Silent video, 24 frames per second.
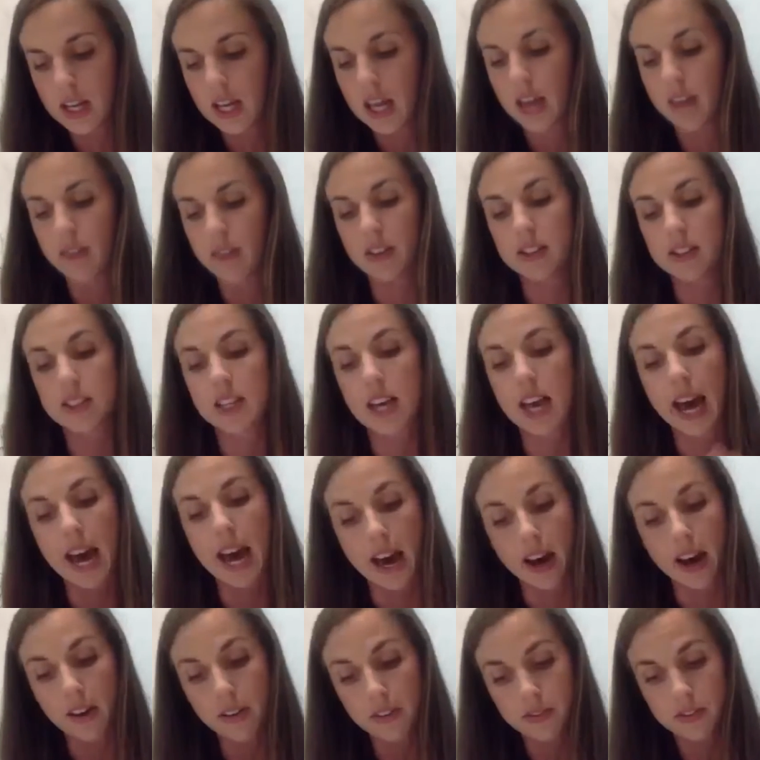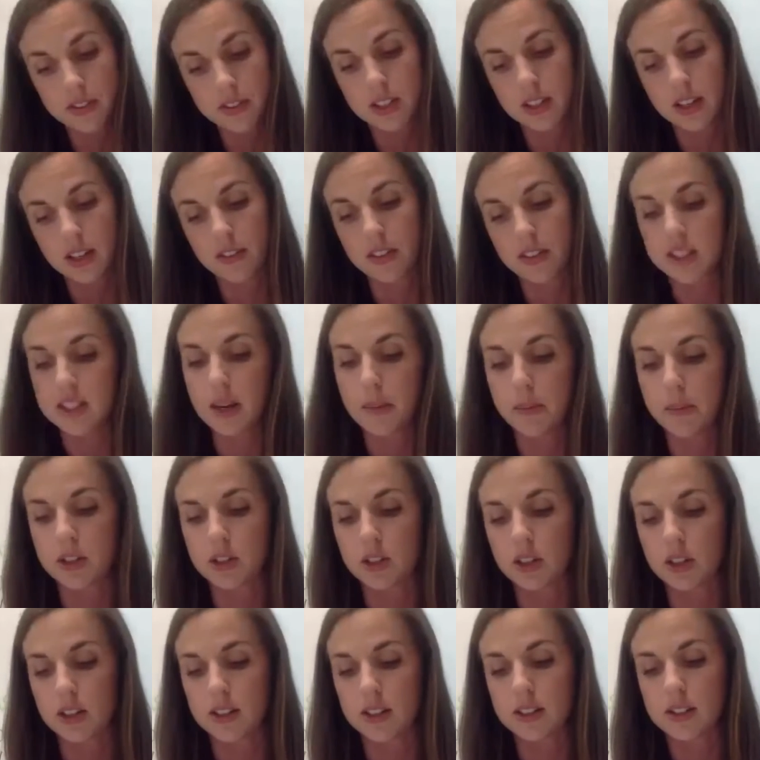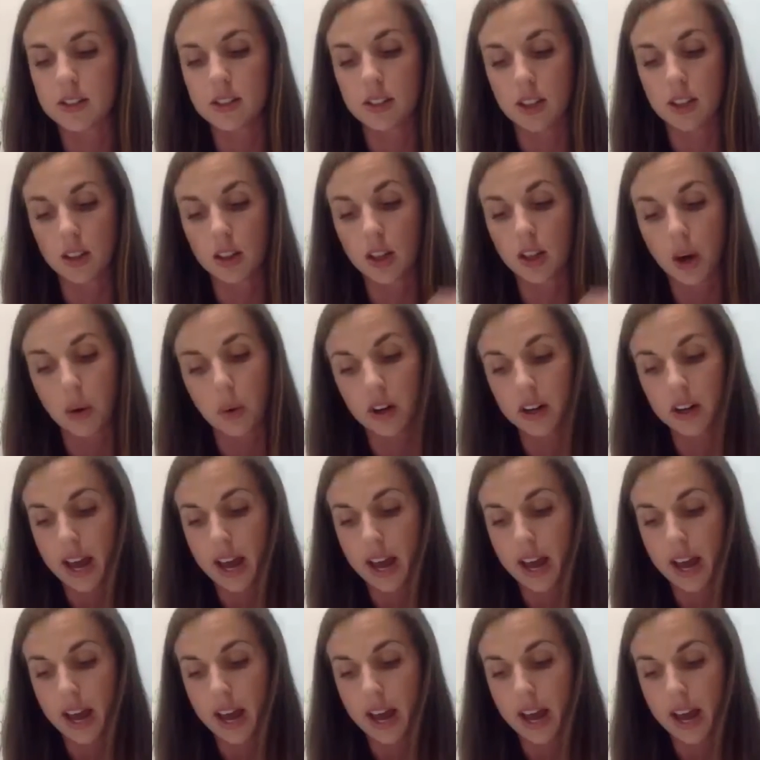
If it's halved, if the temperature is lowered